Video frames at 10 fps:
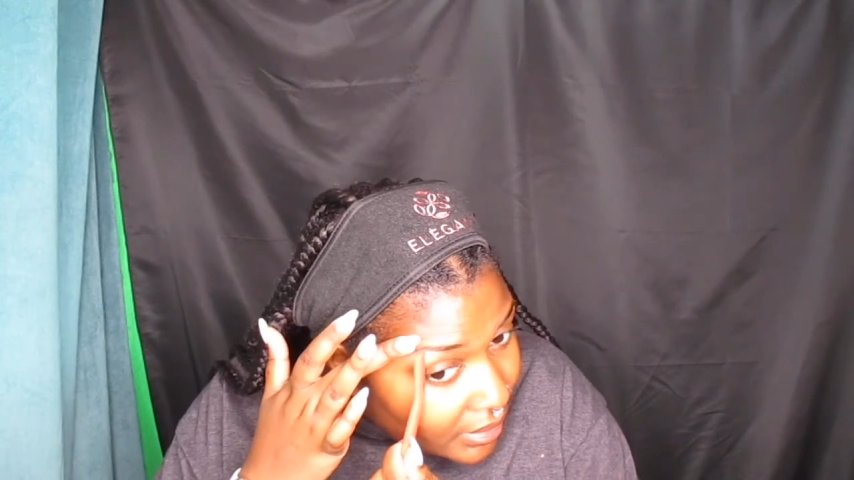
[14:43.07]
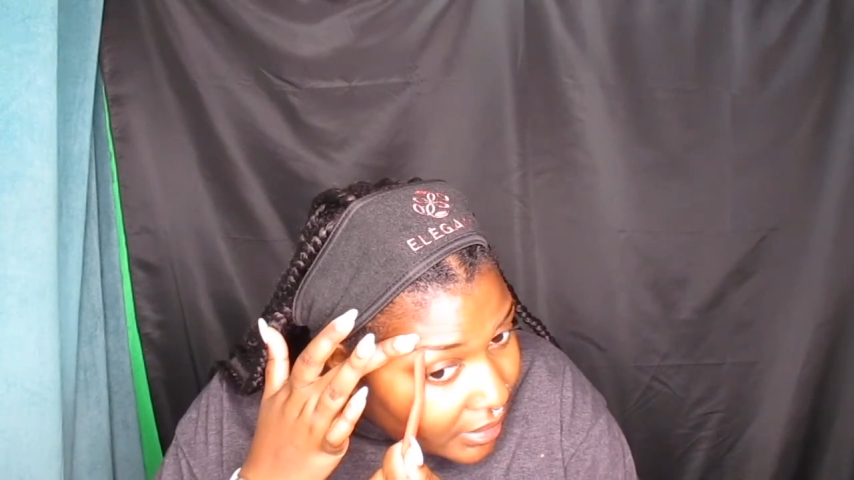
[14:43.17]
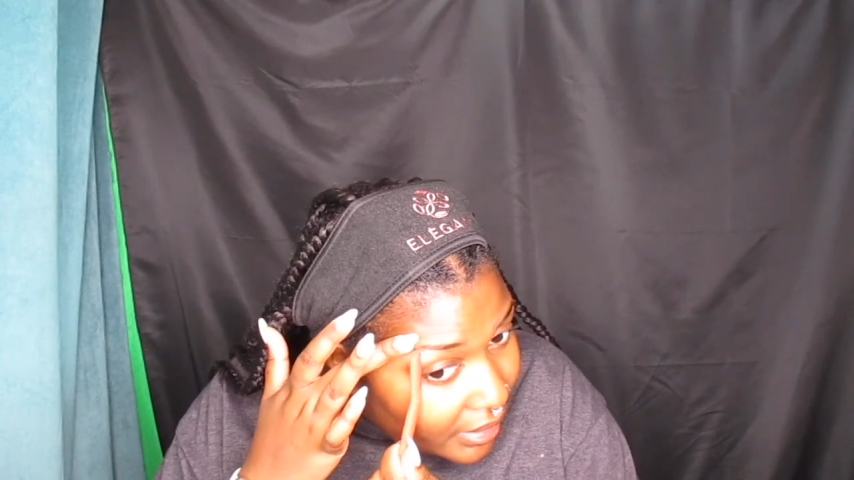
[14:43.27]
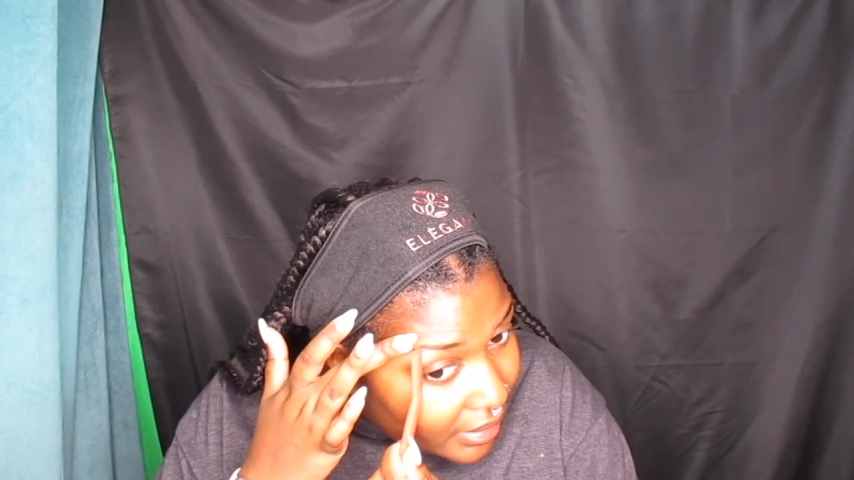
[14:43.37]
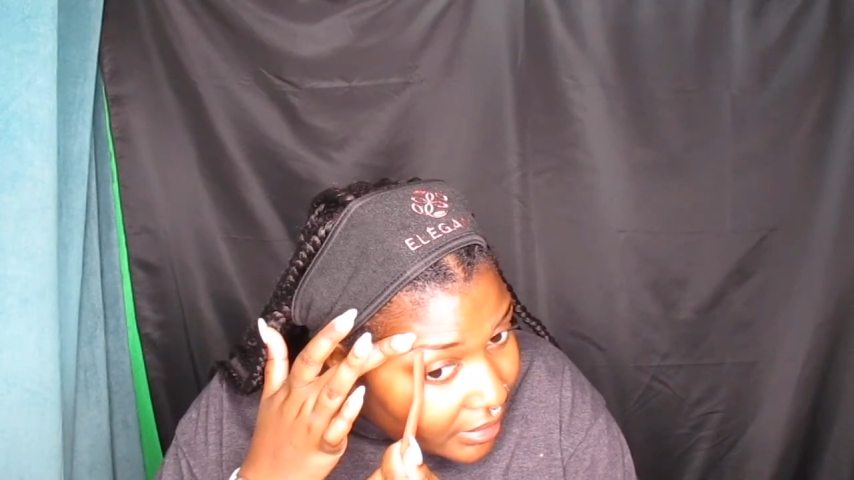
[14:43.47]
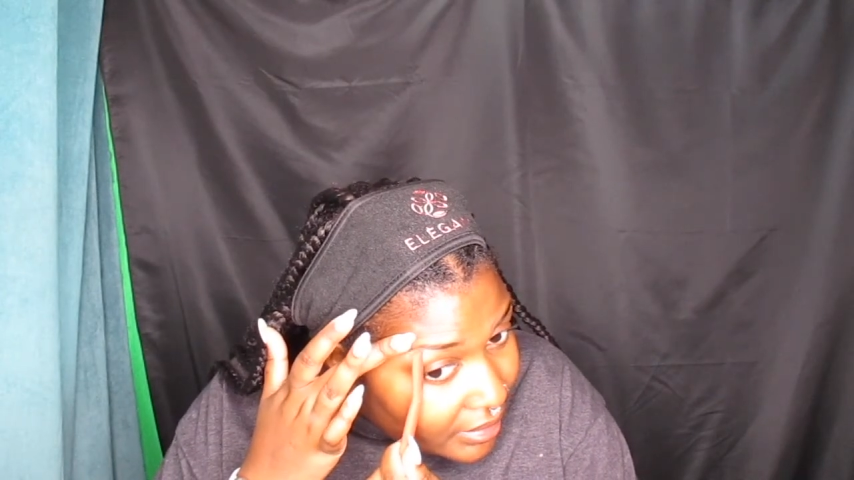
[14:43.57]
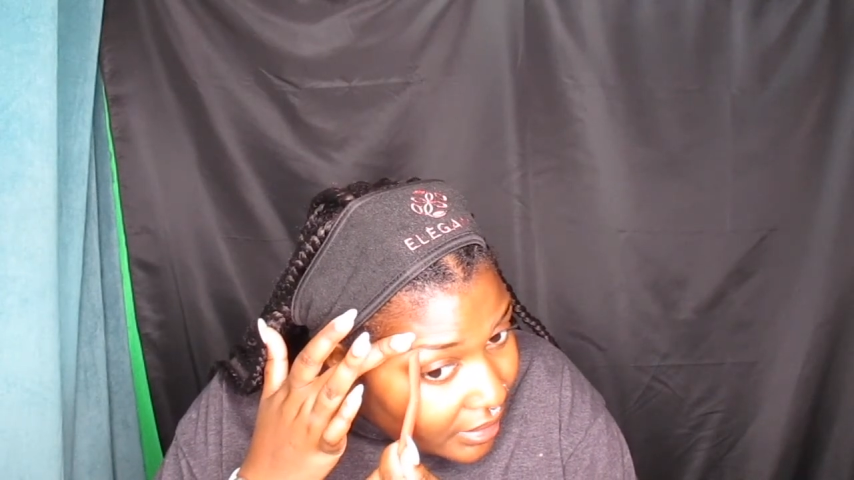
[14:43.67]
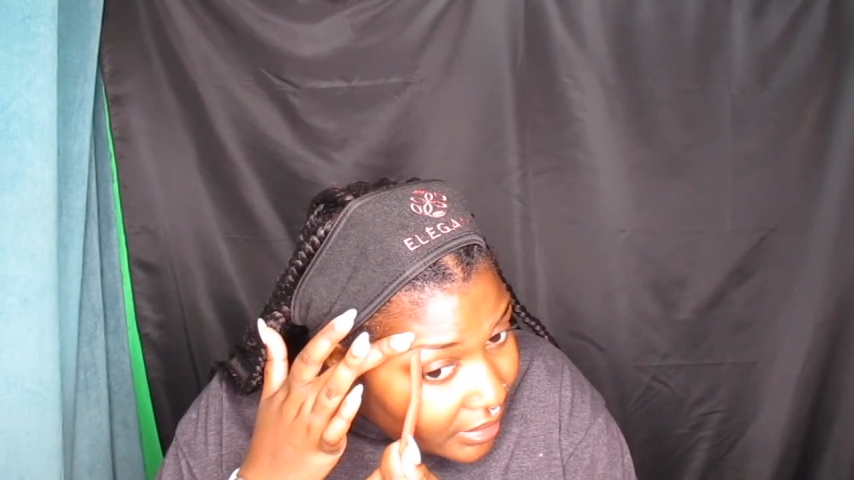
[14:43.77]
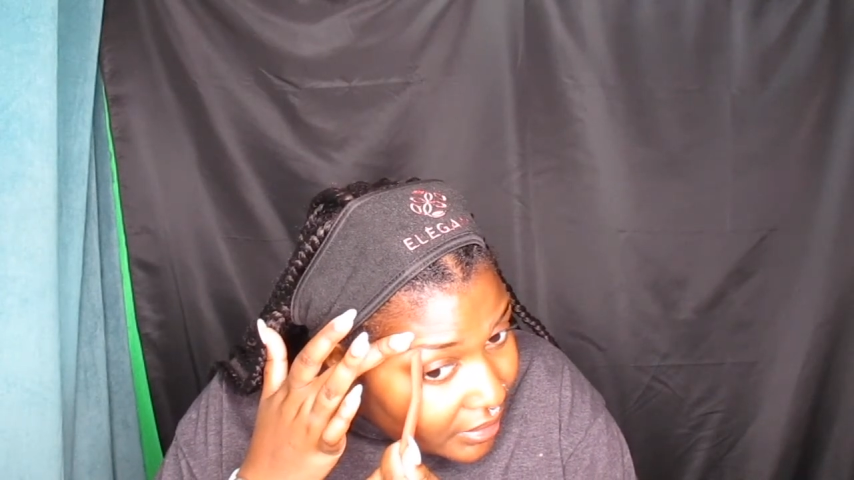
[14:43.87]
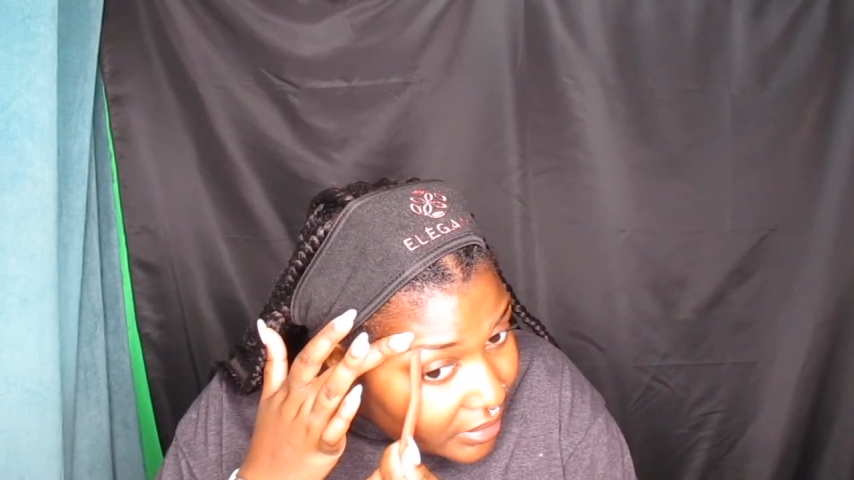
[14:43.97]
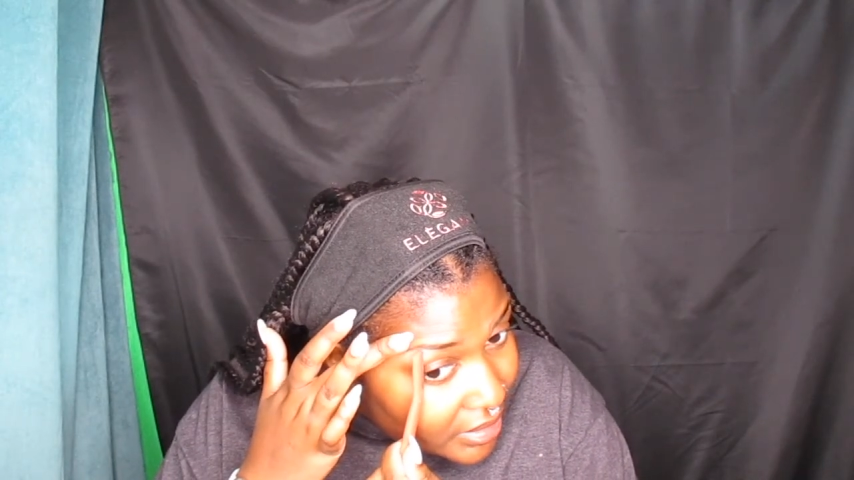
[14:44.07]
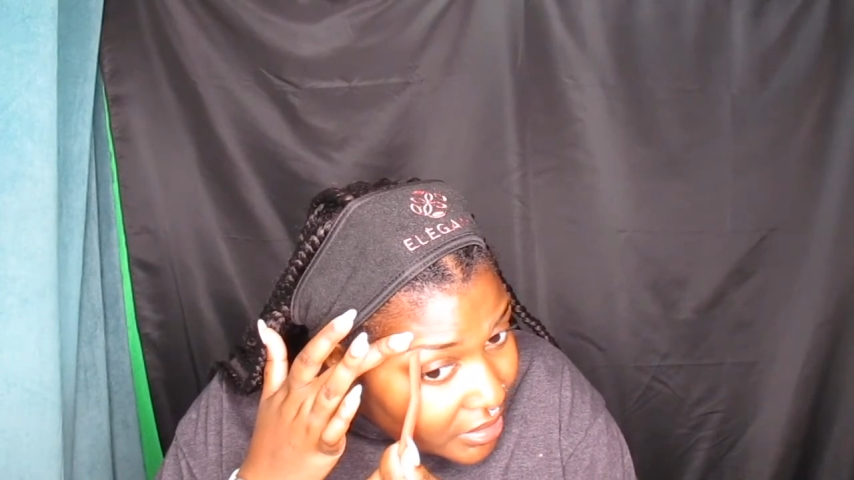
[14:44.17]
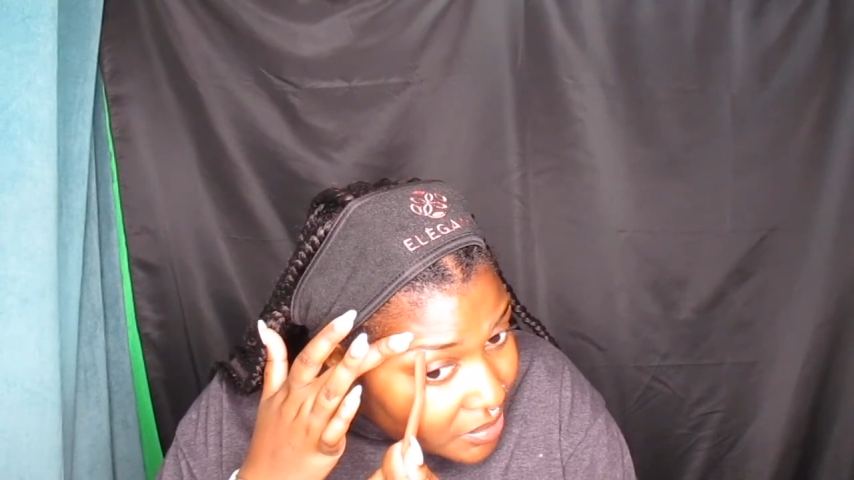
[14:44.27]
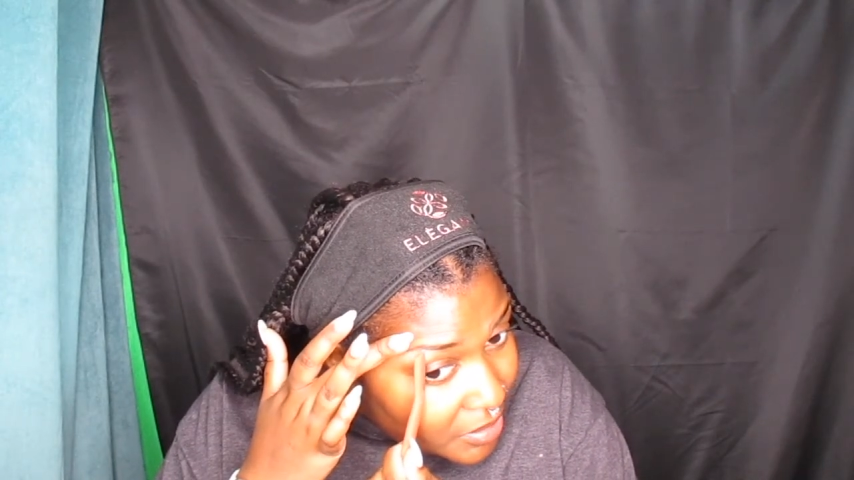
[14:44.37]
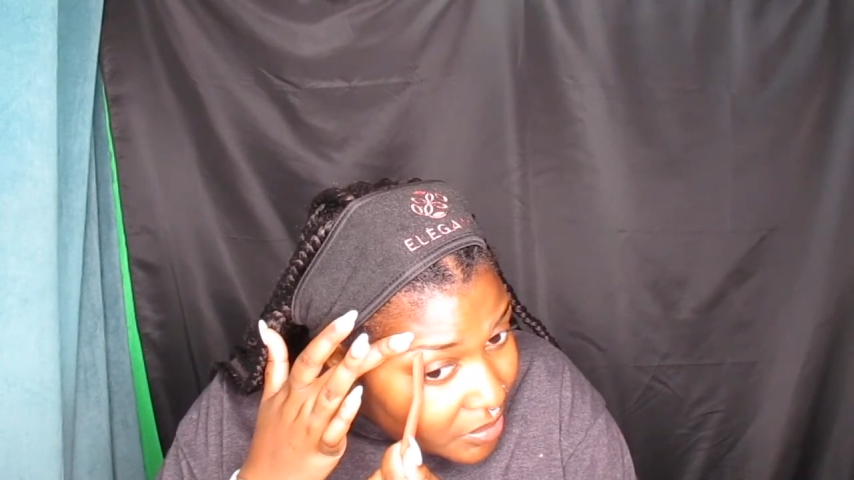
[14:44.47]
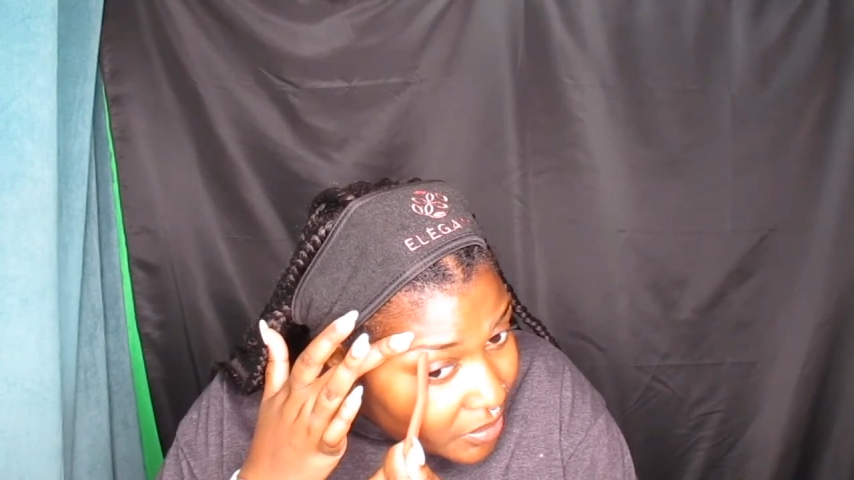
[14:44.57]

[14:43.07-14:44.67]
that irritates me.